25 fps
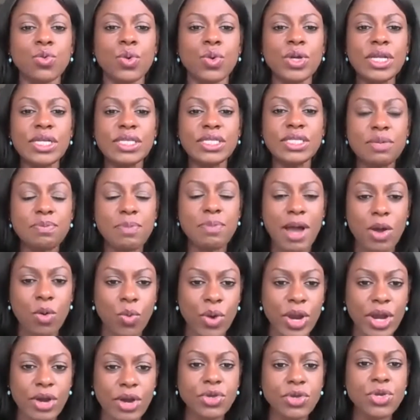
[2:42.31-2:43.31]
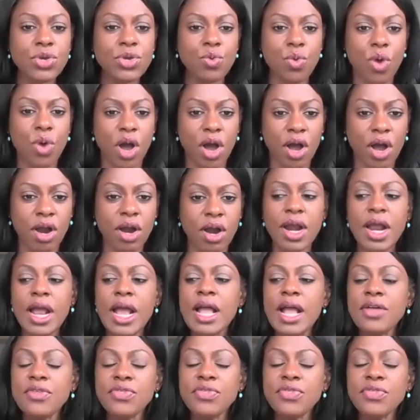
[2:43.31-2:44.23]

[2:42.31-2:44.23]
What is it about where you are